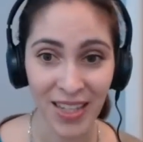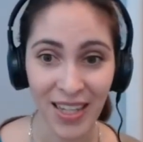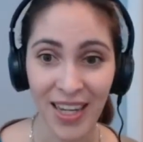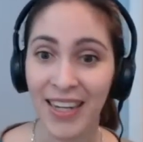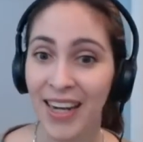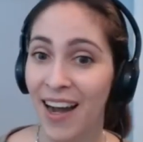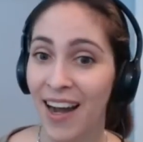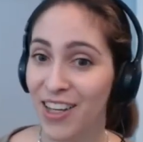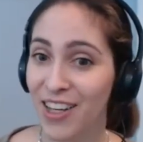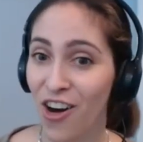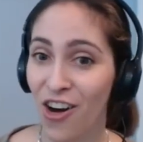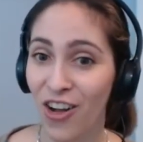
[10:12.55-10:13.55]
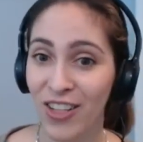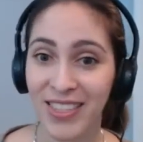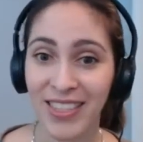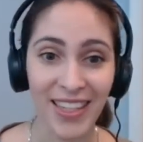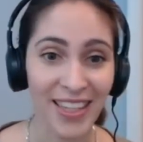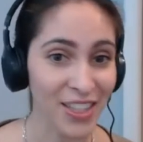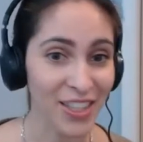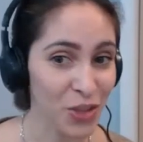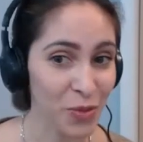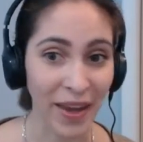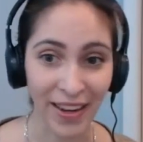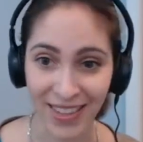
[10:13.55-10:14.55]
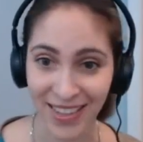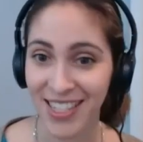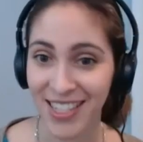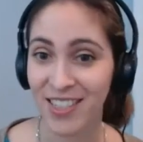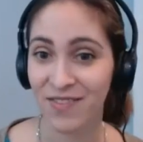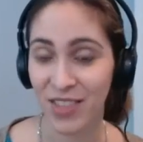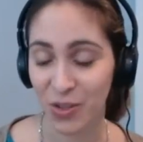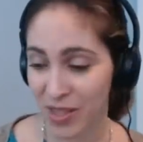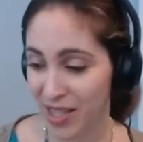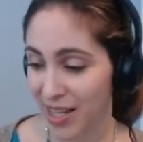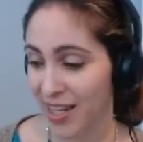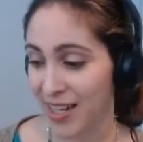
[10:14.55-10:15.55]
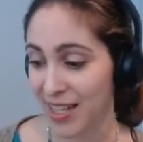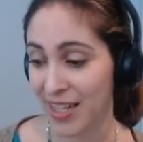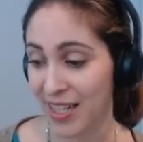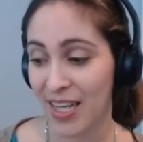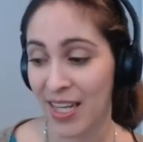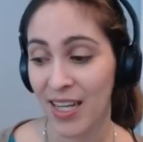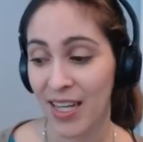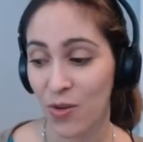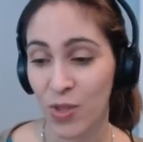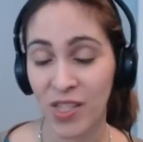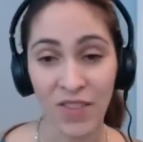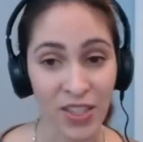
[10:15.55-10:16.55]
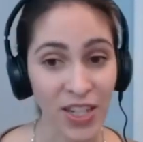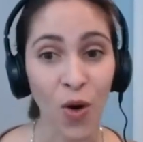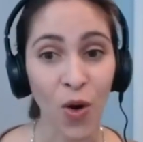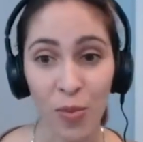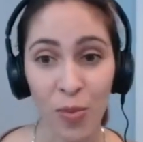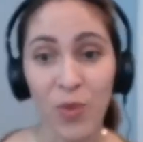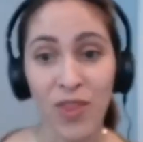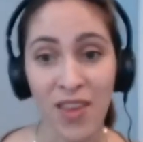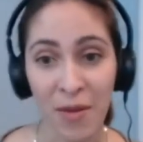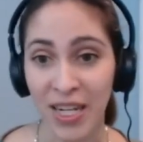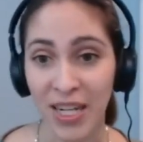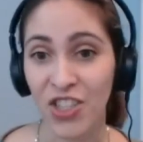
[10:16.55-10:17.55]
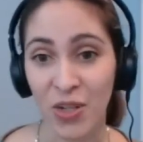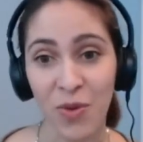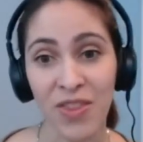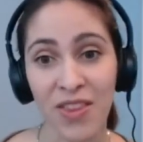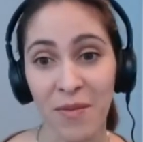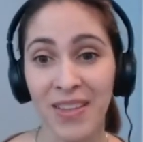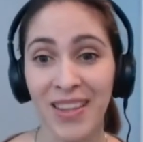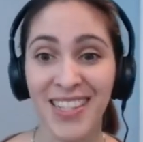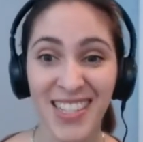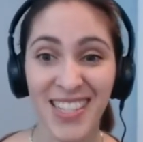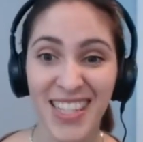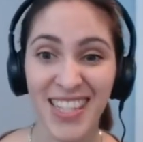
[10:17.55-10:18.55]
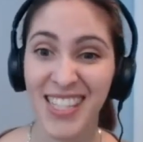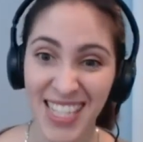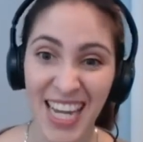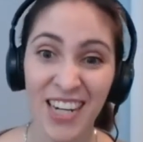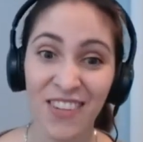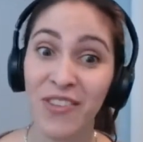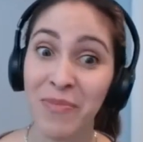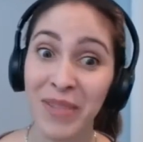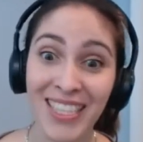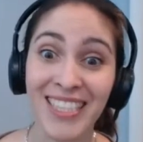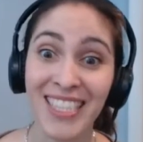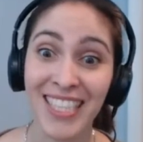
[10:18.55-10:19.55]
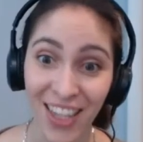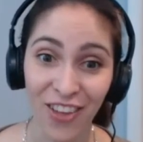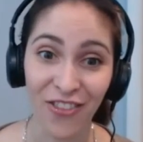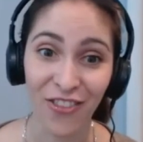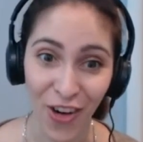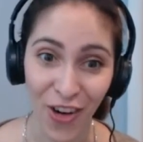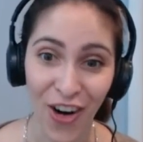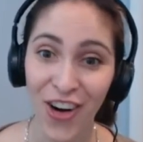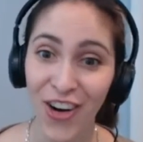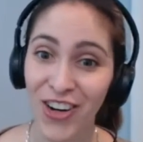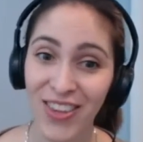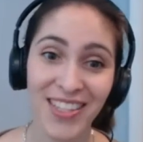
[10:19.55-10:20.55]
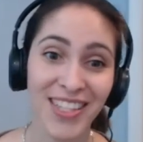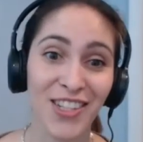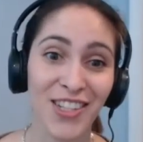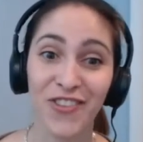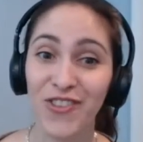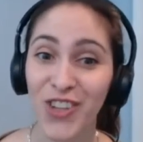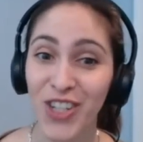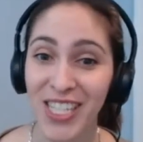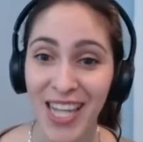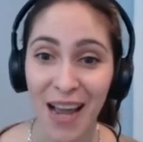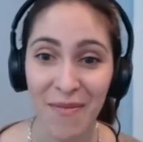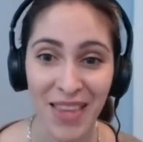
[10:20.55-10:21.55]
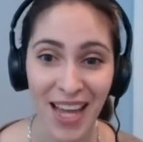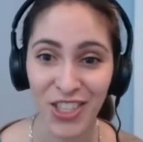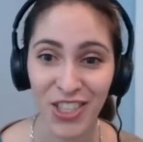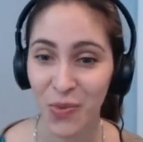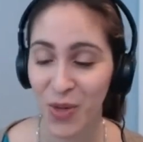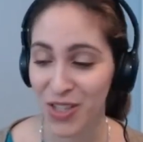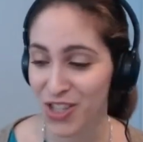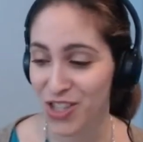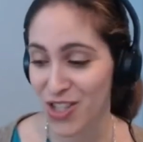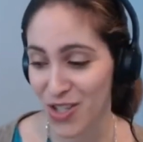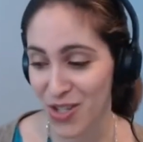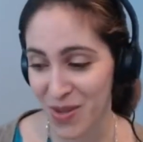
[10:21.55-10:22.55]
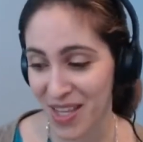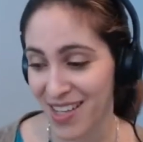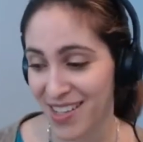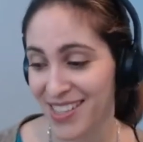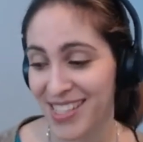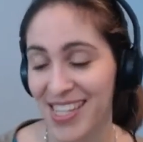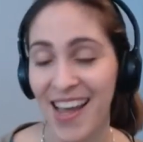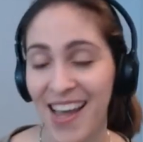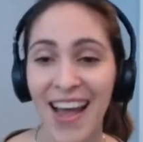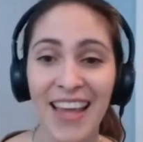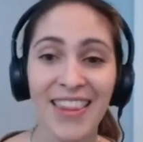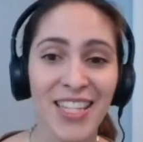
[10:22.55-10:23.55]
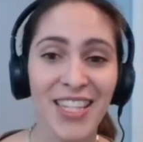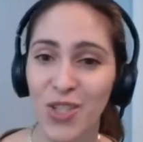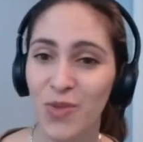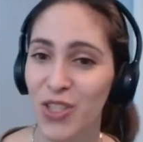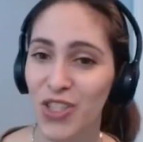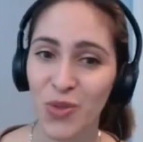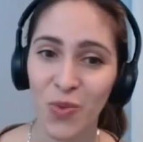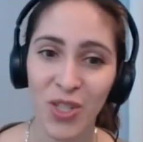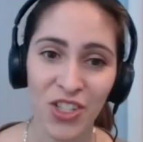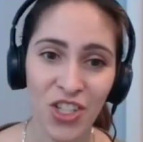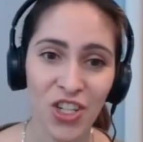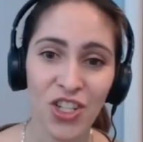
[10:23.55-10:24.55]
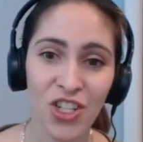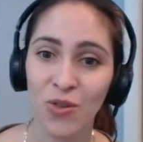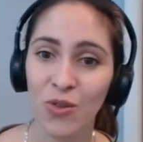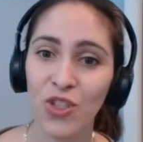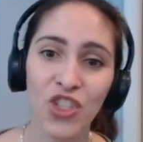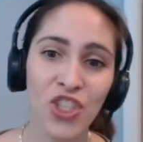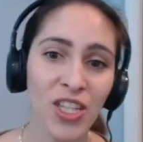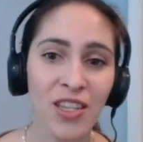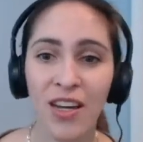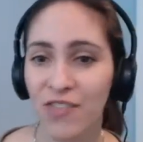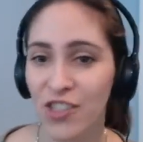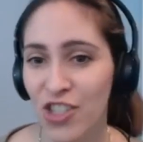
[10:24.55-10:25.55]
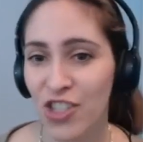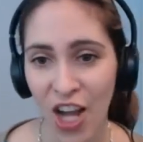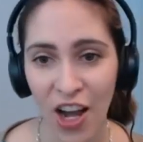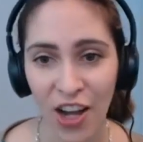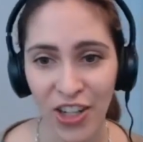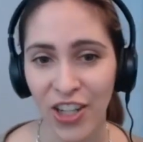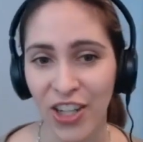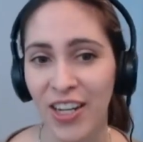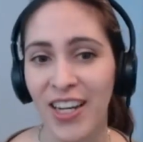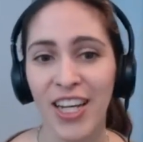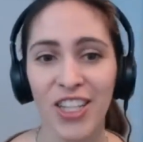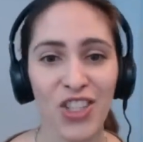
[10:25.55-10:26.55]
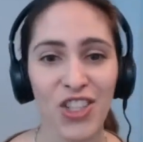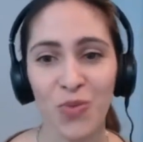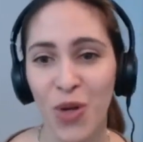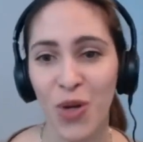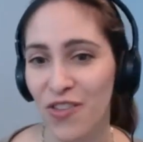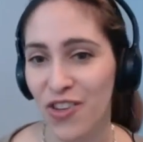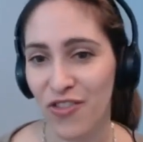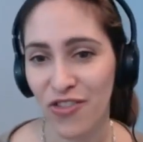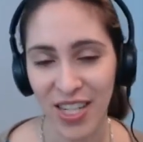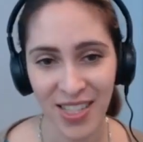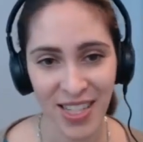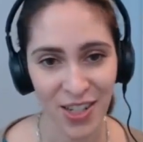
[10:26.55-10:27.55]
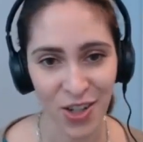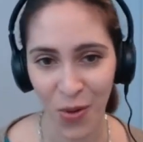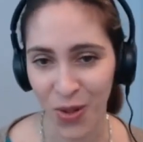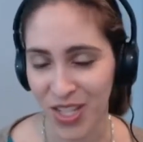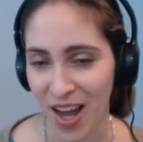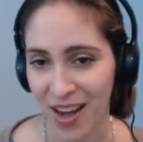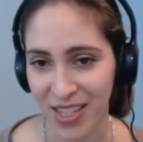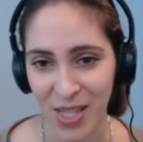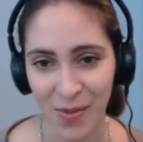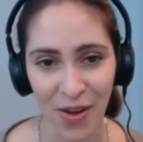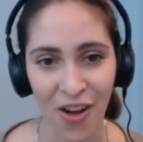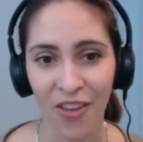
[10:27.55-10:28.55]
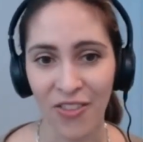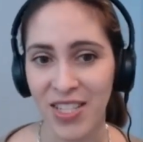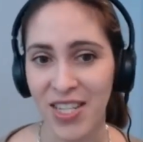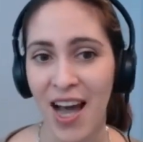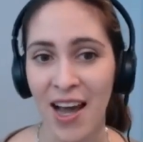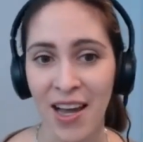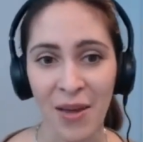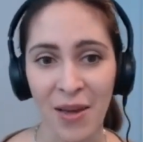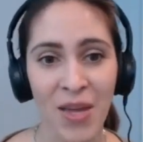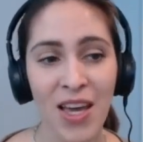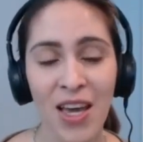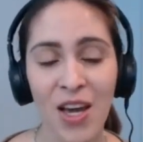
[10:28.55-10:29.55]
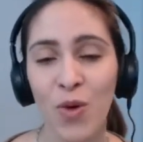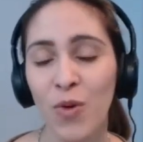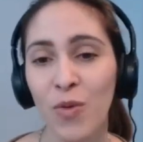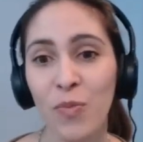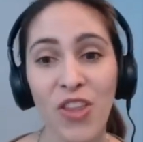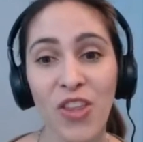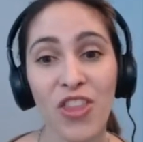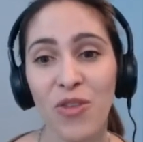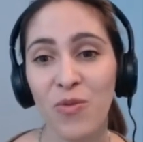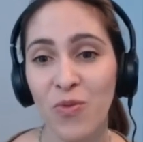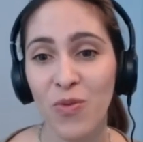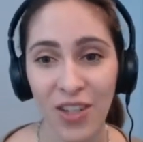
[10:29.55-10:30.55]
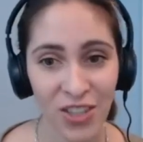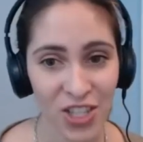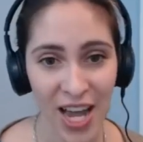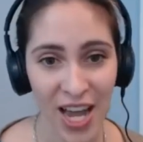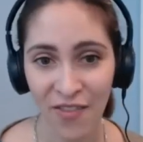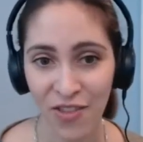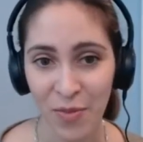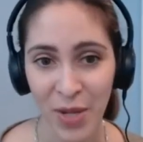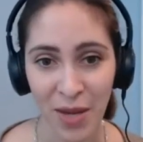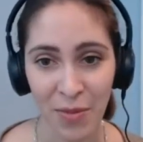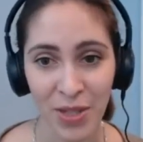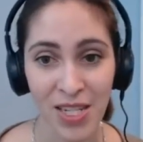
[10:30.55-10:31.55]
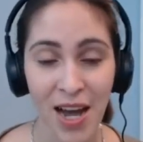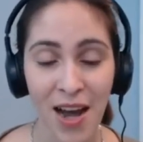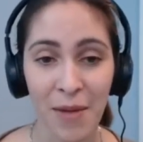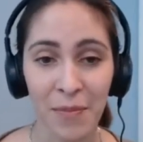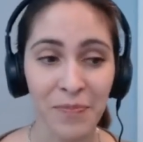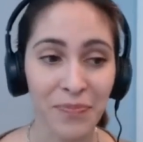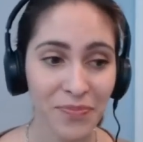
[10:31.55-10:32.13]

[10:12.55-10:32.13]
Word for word: and I called each parent individually, and I was very open with them, and I shared with them, listen, this is kind of a big deal for her. This is the first time that she wants to do this. This is what she wants to do. She loves your daughter. She's one of the friends that Nicole talks about all the time. We would be thrilled to have her be able to come.